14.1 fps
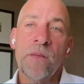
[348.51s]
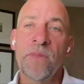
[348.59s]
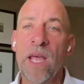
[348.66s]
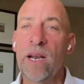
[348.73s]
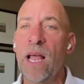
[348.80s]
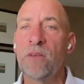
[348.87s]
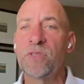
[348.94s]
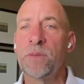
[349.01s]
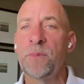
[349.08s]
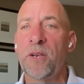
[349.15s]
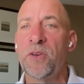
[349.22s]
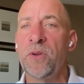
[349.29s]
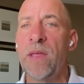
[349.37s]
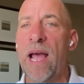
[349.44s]
that allows him
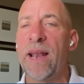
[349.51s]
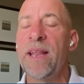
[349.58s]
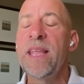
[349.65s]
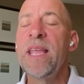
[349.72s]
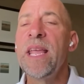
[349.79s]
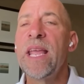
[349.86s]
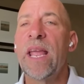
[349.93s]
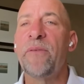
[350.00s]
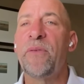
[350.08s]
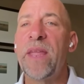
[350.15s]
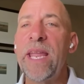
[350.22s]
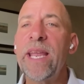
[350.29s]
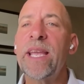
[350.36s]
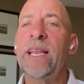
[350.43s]
to do that. If
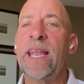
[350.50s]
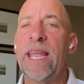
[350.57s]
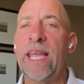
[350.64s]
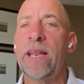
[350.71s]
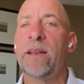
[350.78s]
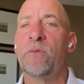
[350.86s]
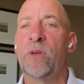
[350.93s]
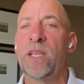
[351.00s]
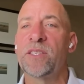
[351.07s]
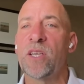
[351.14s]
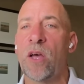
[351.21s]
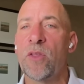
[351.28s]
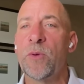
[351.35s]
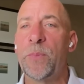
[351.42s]
he can hit with
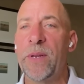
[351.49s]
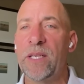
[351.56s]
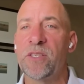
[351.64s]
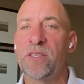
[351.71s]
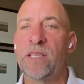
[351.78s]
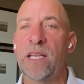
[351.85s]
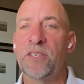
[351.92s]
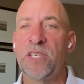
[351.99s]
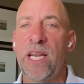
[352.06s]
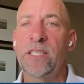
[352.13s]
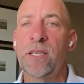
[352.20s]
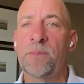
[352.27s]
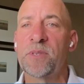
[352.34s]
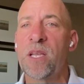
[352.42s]
his other pitches, that
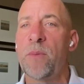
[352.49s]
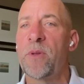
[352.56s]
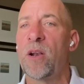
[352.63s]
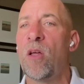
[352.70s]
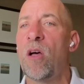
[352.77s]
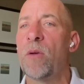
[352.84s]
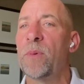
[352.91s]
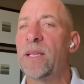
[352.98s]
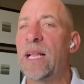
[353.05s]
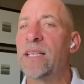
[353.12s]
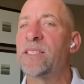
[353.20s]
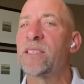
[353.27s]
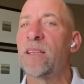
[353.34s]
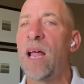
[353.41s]
changeup's coming along, but
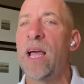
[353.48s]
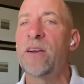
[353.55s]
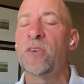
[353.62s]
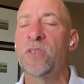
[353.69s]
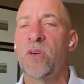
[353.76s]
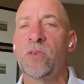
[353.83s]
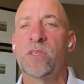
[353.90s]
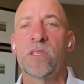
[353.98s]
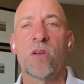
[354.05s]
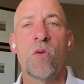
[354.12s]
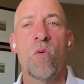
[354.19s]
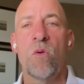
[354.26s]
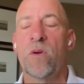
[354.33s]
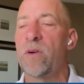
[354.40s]
that slider turns the
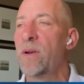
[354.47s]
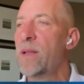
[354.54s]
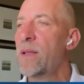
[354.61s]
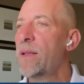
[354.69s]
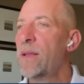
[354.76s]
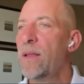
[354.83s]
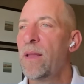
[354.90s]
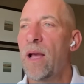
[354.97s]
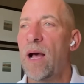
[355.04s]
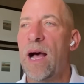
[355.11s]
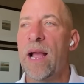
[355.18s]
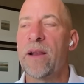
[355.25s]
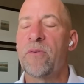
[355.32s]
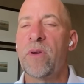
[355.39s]
corner,
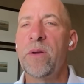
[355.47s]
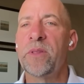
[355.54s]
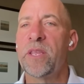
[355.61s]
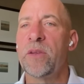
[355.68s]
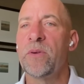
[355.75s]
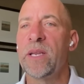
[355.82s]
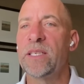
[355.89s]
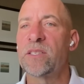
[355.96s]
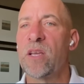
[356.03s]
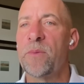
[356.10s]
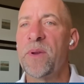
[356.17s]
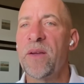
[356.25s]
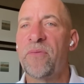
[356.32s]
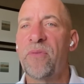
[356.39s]
I agree with you. He's
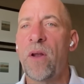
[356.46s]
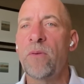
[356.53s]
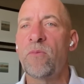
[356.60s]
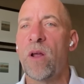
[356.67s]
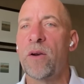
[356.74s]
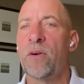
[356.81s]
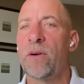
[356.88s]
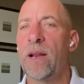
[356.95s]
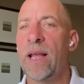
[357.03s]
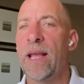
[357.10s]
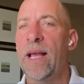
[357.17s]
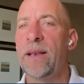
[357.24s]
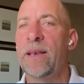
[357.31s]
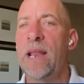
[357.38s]
going to be a front runner.
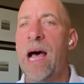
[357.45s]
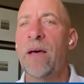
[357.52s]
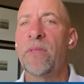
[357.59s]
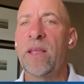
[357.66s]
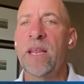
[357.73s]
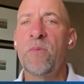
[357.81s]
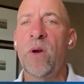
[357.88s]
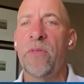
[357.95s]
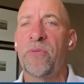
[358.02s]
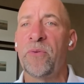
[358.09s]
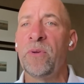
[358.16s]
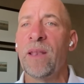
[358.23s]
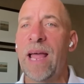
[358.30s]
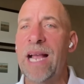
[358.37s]
And now that he went
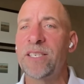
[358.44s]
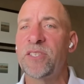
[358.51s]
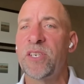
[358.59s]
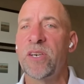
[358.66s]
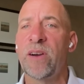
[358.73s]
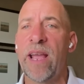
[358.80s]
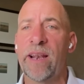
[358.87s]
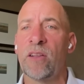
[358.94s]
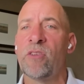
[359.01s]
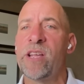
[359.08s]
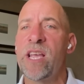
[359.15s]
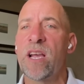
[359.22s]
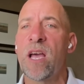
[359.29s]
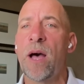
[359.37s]
through last year, had a
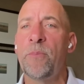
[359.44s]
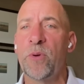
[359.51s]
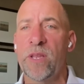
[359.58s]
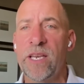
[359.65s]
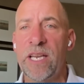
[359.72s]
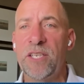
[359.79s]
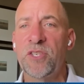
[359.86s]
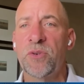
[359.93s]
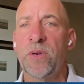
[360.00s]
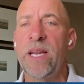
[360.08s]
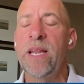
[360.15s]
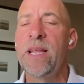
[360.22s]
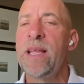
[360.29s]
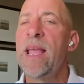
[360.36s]
little hiccup with an
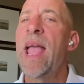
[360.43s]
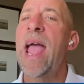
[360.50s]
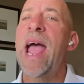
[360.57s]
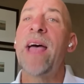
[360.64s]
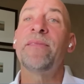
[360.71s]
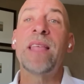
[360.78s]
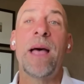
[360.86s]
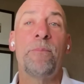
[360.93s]
injury, had